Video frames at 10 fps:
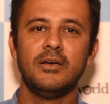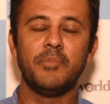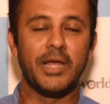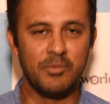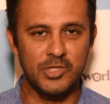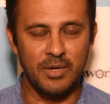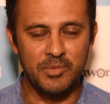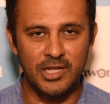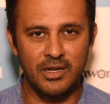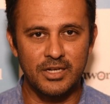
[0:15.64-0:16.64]
My name is
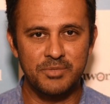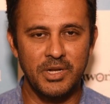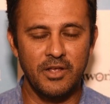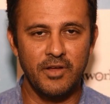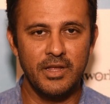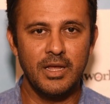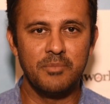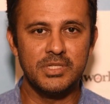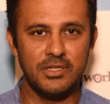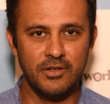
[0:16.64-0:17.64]
Ramanan Laxminarayan.
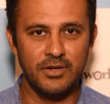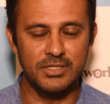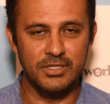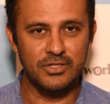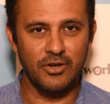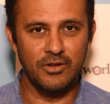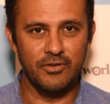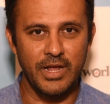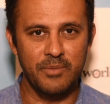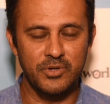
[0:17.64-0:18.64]
I'm Senior Research
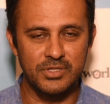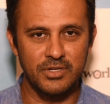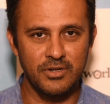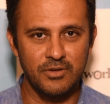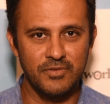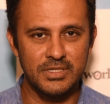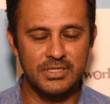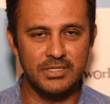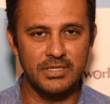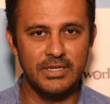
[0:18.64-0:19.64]
Scholar at Princeton
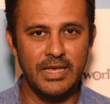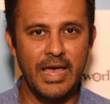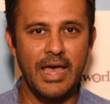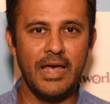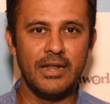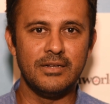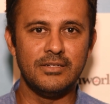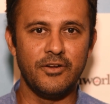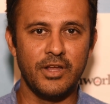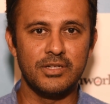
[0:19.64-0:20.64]
University and
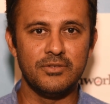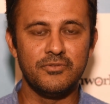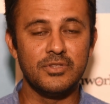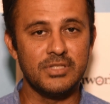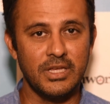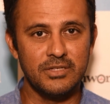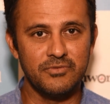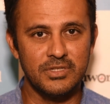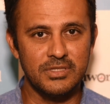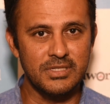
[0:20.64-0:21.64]
Director for the Center
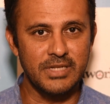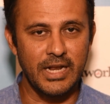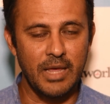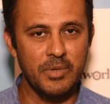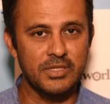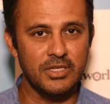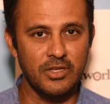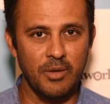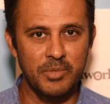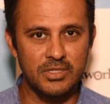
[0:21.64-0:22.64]
for Disease Dynamics,
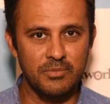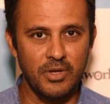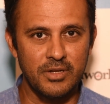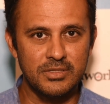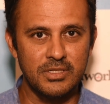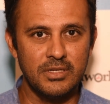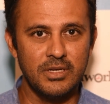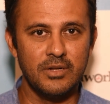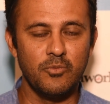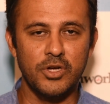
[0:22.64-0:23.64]
Economics and Policy
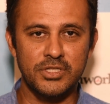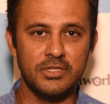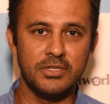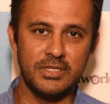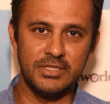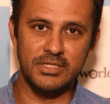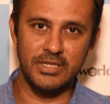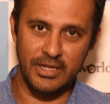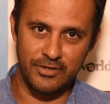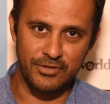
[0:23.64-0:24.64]
in Washington,
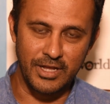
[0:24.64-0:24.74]
D.C. and New